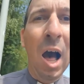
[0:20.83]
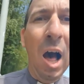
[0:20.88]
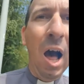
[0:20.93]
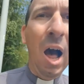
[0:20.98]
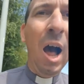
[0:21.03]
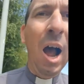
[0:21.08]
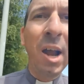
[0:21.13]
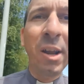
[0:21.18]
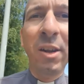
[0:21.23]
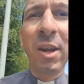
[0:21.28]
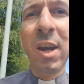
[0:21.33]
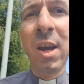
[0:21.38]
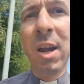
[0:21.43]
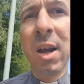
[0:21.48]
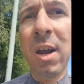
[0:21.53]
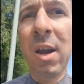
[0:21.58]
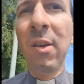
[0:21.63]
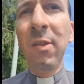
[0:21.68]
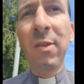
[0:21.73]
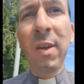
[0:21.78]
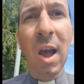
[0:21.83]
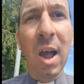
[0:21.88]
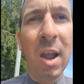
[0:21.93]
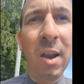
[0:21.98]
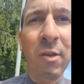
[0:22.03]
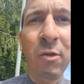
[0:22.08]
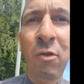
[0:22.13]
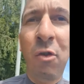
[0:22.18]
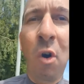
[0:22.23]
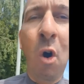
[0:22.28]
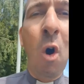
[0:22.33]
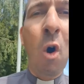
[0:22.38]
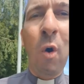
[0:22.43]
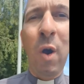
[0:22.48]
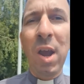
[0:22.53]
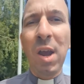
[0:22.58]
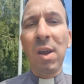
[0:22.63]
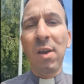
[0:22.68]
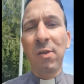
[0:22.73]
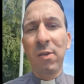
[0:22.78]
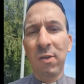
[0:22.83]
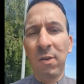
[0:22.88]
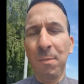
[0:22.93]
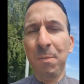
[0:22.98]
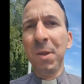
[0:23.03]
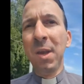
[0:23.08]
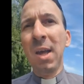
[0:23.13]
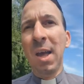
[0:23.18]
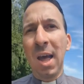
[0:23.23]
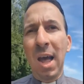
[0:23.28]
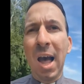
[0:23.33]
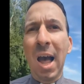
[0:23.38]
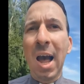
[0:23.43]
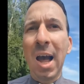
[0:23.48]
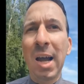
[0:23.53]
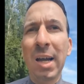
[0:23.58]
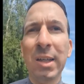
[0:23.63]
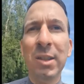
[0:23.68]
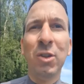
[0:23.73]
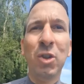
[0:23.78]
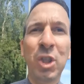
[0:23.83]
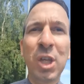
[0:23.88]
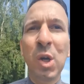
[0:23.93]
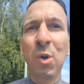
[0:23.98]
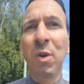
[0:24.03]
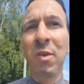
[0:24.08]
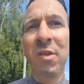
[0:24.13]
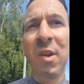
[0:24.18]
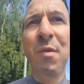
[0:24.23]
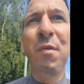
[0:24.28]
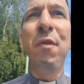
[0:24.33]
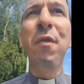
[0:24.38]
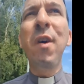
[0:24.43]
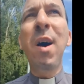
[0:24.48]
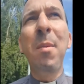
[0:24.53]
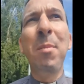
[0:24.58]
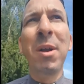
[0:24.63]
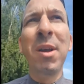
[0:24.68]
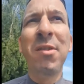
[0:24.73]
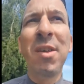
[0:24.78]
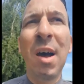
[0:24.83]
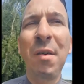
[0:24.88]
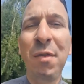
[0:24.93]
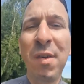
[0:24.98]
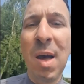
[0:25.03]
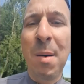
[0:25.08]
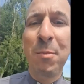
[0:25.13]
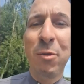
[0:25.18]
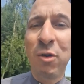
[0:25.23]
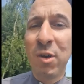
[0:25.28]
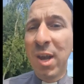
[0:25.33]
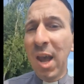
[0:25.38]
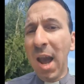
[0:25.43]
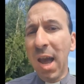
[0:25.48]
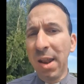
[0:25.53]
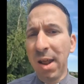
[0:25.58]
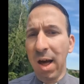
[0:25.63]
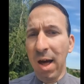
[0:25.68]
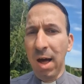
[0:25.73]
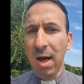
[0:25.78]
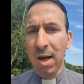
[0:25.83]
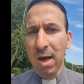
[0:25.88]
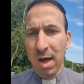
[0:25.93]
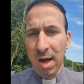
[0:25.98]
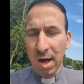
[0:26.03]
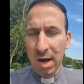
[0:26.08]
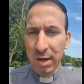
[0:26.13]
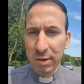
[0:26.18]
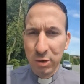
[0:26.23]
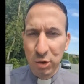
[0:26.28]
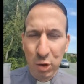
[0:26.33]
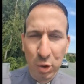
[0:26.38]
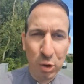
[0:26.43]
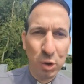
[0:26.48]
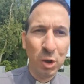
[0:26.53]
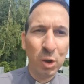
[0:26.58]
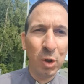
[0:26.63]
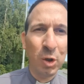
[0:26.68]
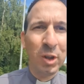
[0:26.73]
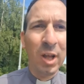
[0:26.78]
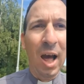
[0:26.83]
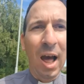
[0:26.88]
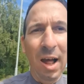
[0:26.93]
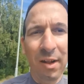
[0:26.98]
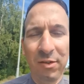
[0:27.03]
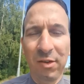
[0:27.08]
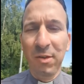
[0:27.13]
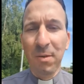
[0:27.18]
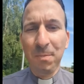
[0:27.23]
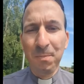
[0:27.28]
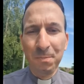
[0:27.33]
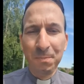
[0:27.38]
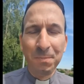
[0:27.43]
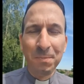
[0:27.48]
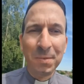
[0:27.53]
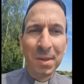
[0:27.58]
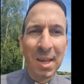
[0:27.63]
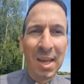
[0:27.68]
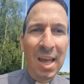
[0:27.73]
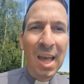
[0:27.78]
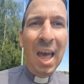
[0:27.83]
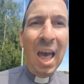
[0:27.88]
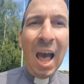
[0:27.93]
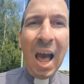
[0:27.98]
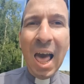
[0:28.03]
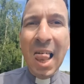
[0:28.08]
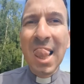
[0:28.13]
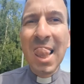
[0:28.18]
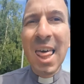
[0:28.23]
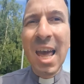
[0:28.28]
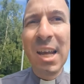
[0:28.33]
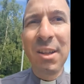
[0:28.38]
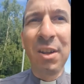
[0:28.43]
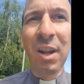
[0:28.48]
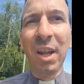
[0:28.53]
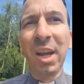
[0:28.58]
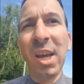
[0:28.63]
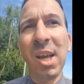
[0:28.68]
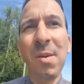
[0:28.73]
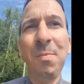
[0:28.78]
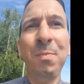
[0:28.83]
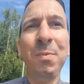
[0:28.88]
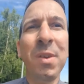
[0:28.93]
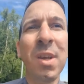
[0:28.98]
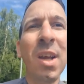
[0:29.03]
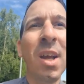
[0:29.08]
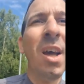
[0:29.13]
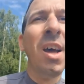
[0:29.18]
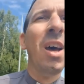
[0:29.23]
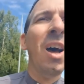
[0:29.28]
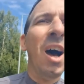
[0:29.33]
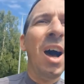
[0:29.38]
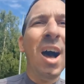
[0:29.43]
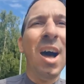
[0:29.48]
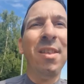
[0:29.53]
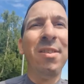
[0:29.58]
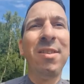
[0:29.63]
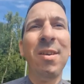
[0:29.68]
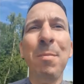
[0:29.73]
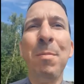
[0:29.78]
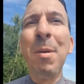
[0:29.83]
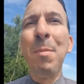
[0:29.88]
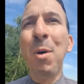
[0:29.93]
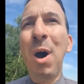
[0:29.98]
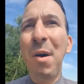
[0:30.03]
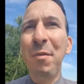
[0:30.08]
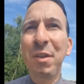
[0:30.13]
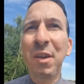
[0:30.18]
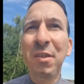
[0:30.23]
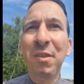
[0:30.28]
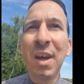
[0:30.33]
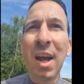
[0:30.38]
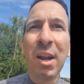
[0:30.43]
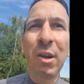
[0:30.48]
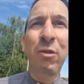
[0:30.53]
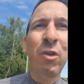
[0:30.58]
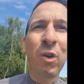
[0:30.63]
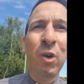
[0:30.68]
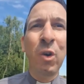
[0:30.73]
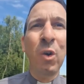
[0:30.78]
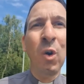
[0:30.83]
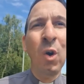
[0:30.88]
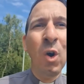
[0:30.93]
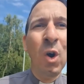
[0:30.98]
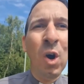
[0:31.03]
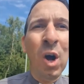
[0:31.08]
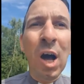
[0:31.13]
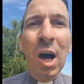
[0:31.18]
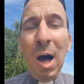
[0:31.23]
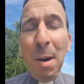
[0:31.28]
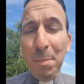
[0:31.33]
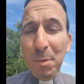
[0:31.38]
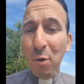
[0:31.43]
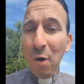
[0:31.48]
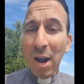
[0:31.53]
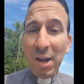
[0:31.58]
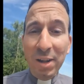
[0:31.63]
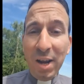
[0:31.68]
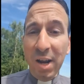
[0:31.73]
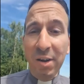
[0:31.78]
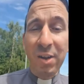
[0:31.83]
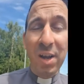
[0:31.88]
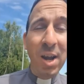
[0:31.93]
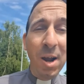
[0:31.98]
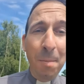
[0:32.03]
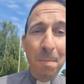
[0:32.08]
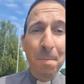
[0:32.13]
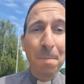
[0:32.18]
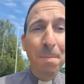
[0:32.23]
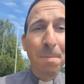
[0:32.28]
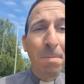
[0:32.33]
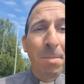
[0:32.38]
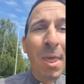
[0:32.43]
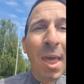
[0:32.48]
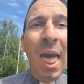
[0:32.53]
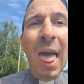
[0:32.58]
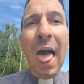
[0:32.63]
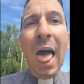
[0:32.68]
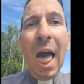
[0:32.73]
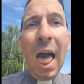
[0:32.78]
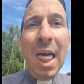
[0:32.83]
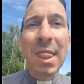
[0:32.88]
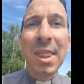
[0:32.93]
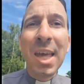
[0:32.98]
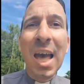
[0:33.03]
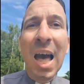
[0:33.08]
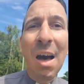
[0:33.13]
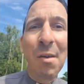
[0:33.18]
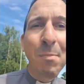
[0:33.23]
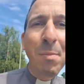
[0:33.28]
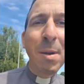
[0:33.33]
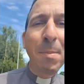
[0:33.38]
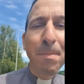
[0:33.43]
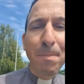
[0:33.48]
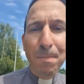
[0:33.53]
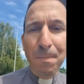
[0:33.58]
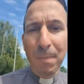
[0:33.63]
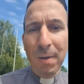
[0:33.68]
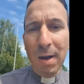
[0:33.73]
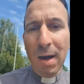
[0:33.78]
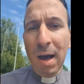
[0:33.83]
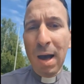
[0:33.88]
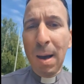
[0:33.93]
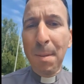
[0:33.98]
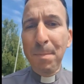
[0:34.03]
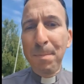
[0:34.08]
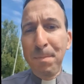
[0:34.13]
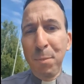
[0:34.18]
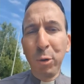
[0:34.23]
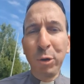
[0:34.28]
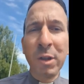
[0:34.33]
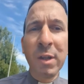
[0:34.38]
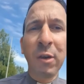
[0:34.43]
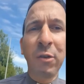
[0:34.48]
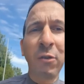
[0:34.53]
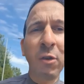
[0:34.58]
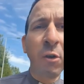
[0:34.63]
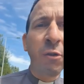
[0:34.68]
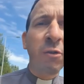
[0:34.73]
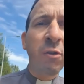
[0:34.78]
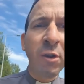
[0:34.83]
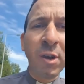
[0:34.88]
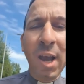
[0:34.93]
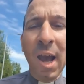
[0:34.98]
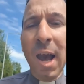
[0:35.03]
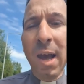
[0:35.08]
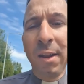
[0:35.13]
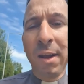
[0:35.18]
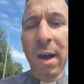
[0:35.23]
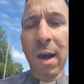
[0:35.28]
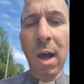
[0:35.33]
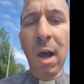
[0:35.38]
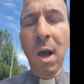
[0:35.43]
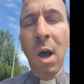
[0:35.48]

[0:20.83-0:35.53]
ideas and drawings, and children and families have come together to do that. And lately some people have decided to upgrade the idea, and they have been putting the stones together